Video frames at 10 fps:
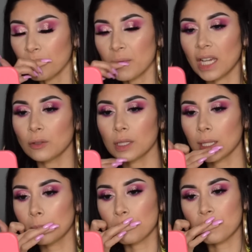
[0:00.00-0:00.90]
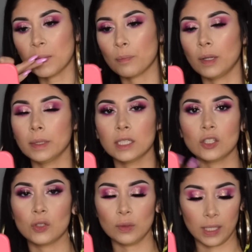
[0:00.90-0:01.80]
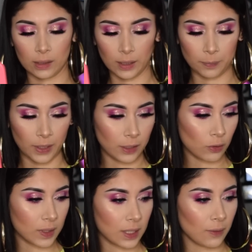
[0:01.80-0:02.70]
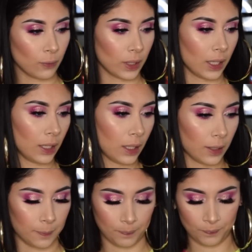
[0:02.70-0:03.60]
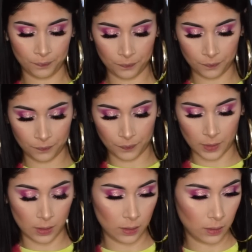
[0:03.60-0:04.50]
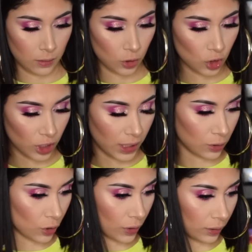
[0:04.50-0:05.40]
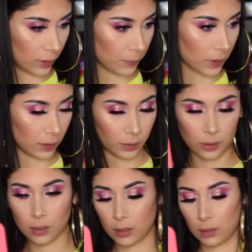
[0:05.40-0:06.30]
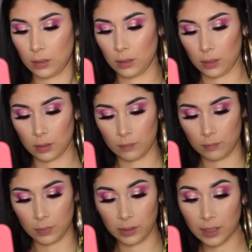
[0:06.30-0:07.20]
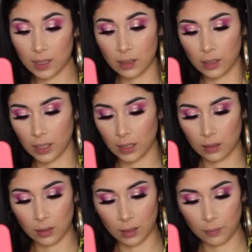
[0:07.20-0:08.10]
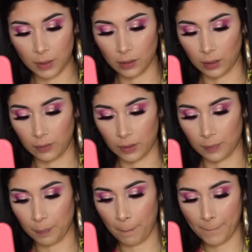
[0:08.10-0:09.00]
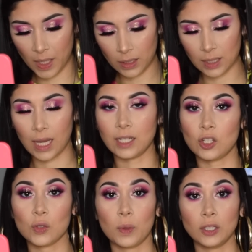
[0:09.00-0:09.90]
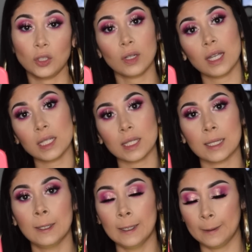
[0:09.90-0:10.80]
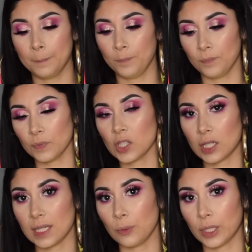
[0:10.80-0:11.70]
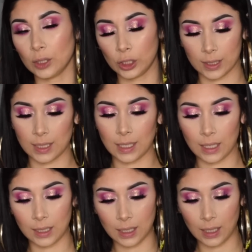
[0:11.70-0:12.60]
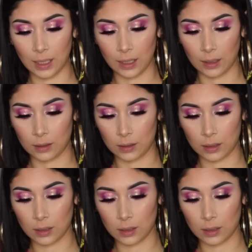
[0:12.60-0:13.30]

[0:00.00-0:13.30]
I don't think I'm probably gonna do like lip liner and stuff when I change the lip color. Unless I like it, then I might leave it. But I just want you guys to see what it looks like and